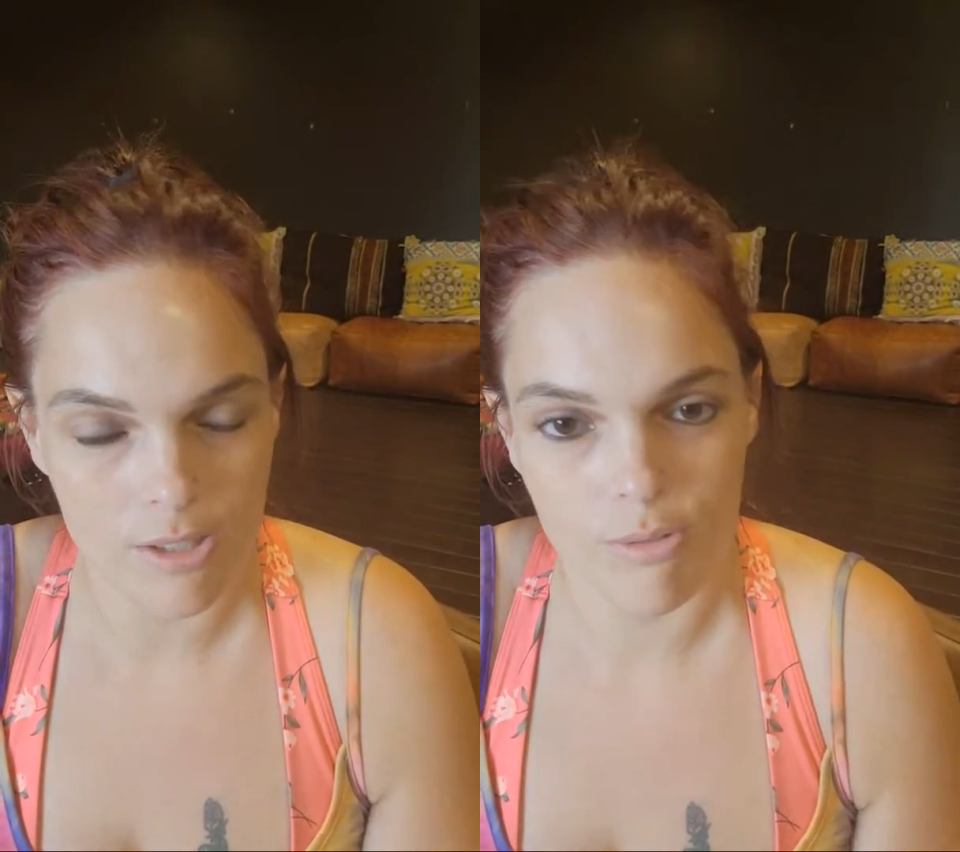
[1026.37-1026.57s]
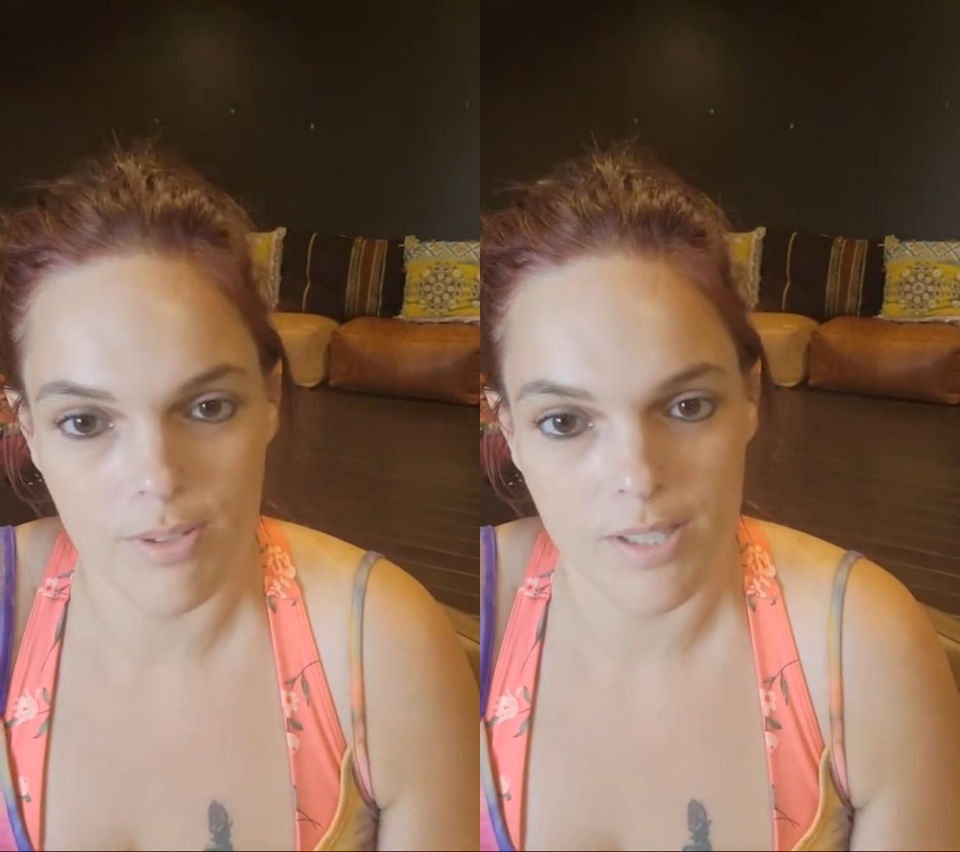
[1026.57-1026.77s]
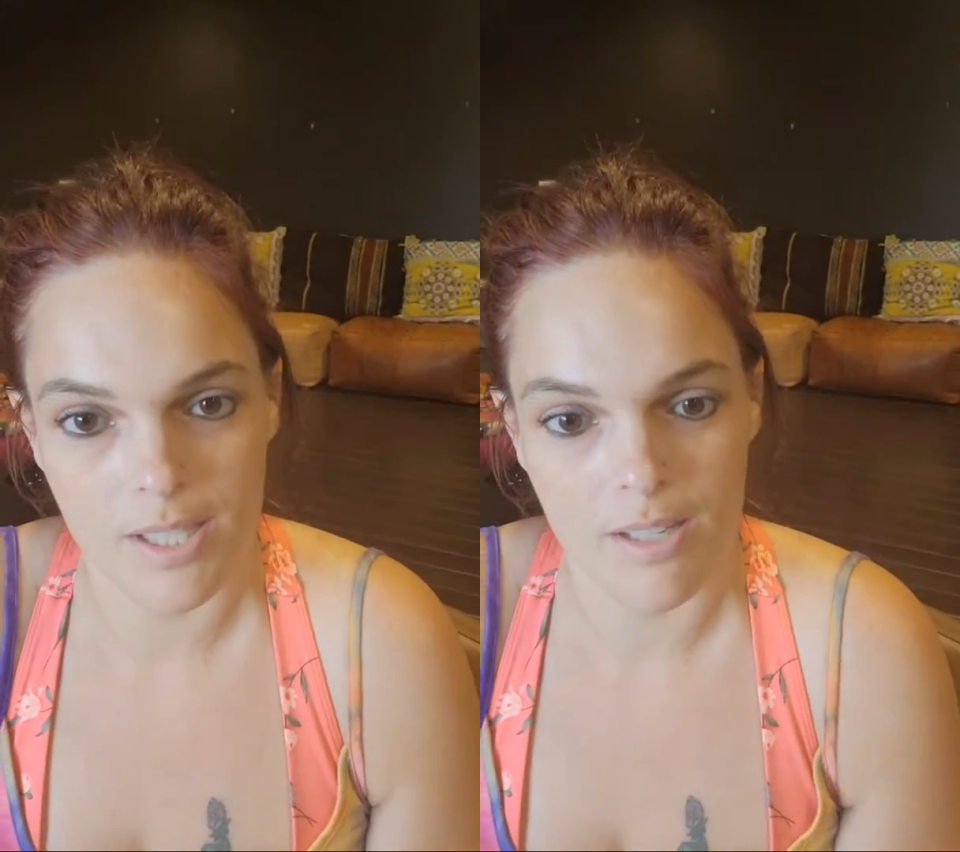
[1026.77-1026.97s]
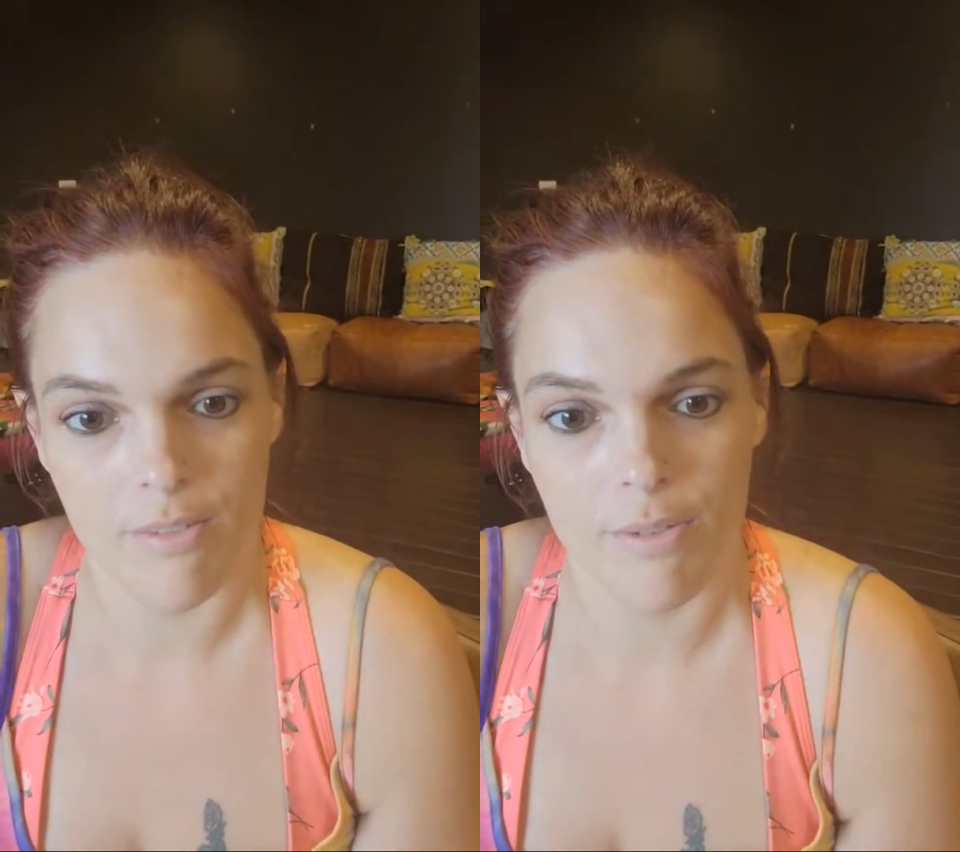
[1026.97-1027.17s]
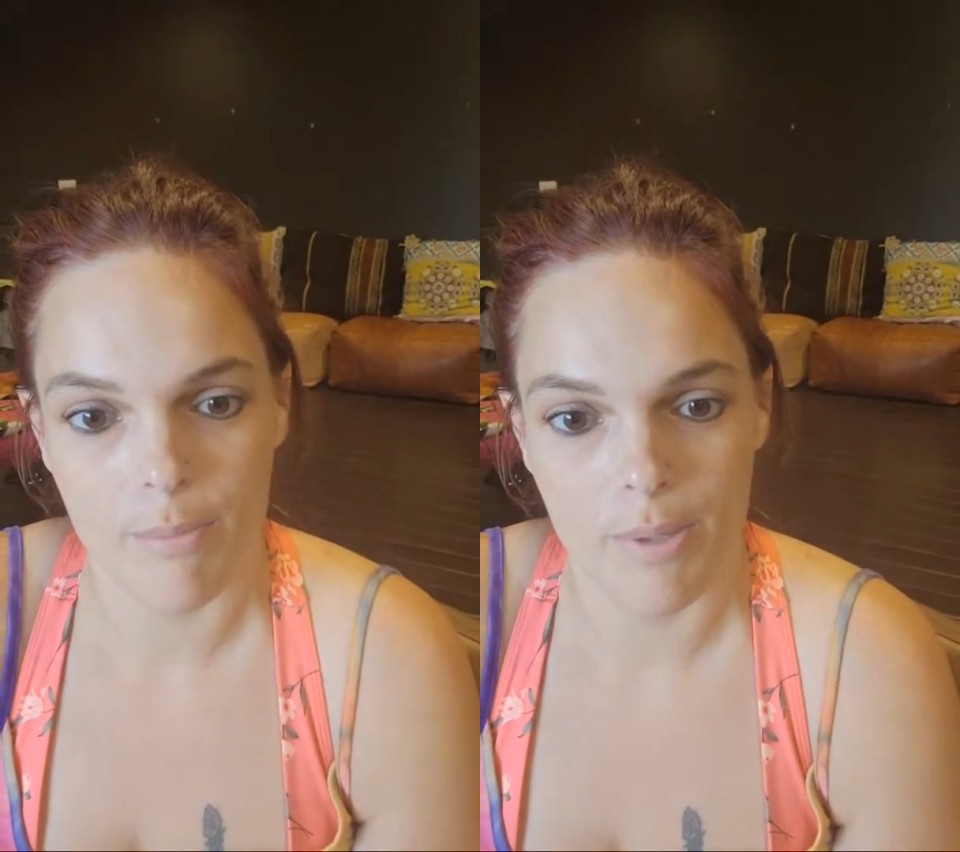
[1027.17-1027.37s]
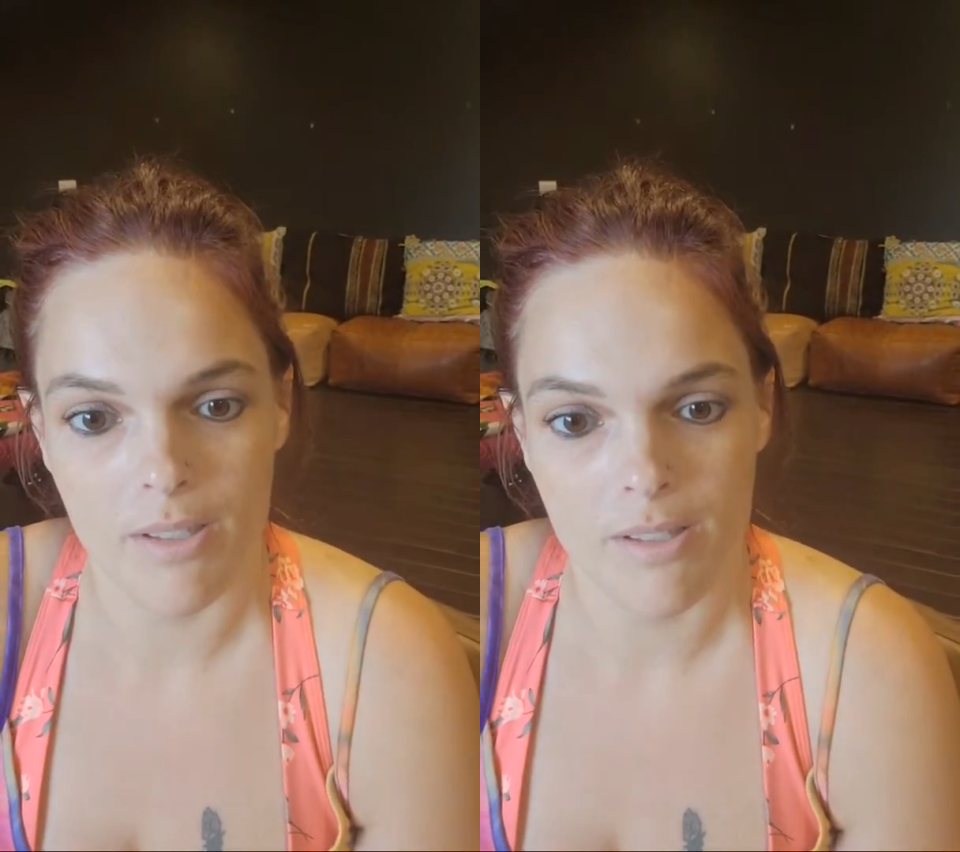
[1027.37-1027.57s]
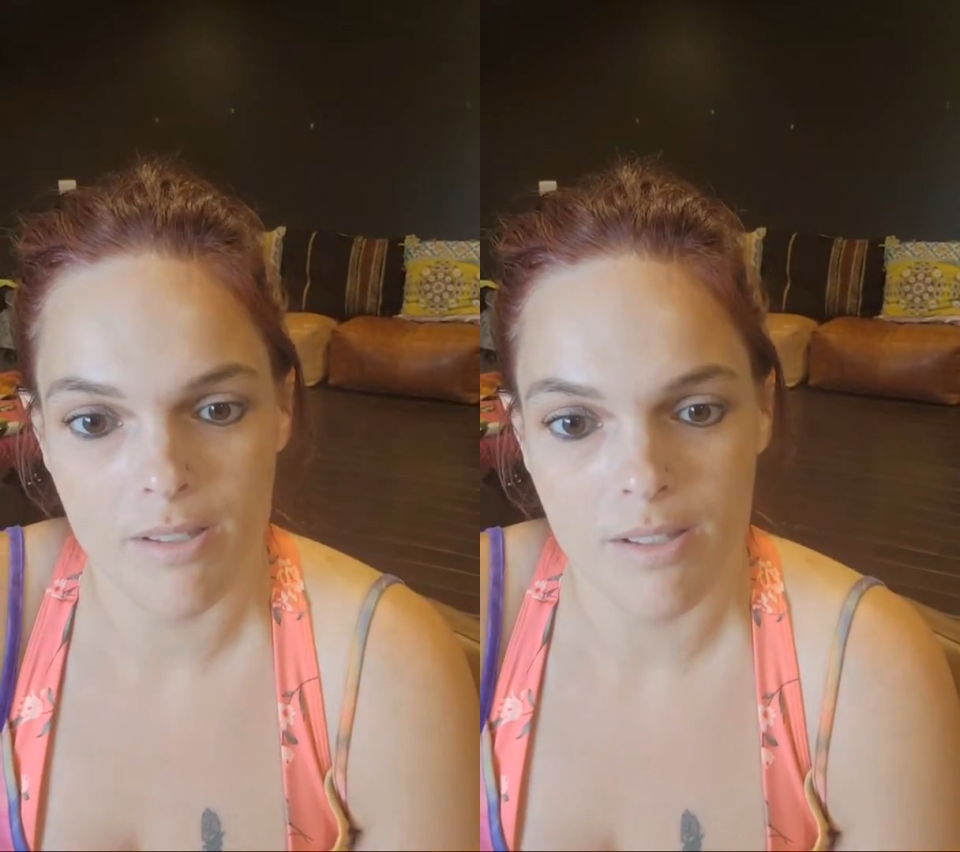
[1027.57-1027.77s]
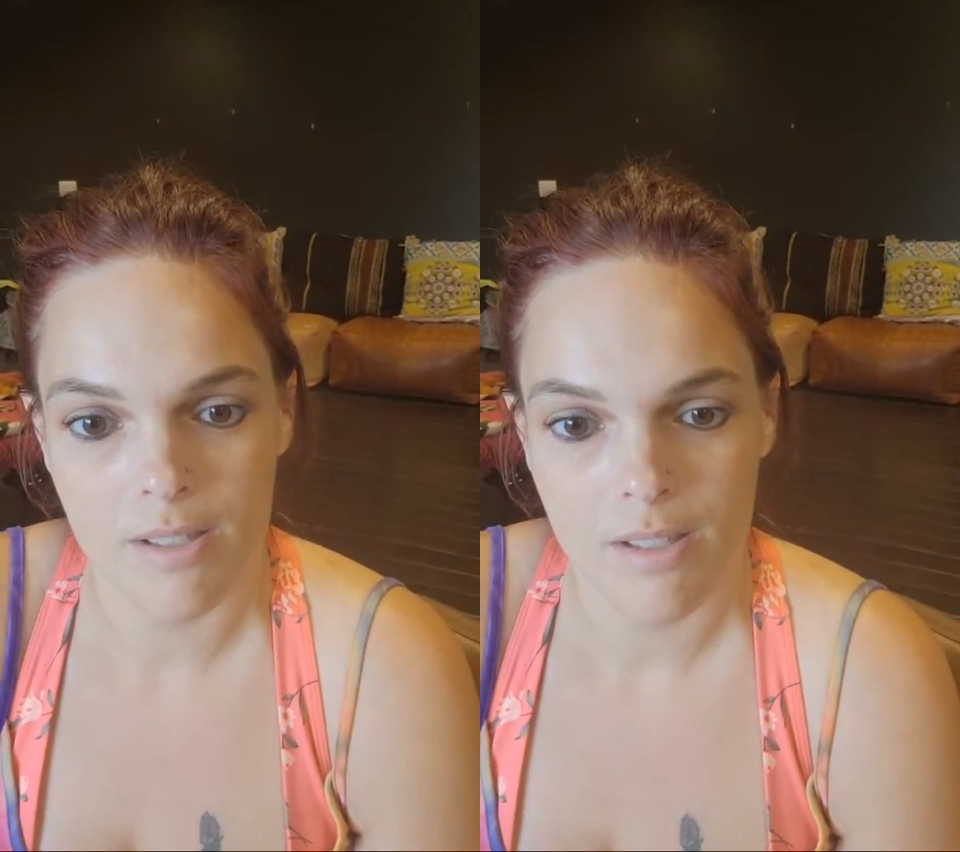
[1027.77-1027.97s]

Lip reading: truth is hidden from us.